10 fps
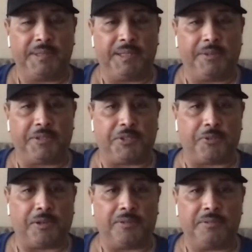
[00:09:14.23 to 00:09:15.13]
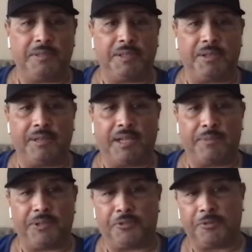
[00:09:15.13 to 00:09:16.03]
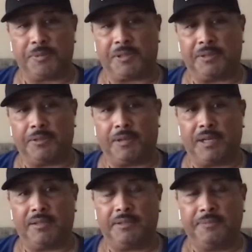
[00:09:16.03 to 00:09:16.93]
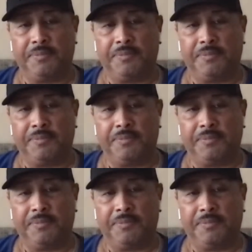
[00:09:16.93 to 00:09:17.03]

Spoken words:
It's a drone. You don't got to put troops on the ground,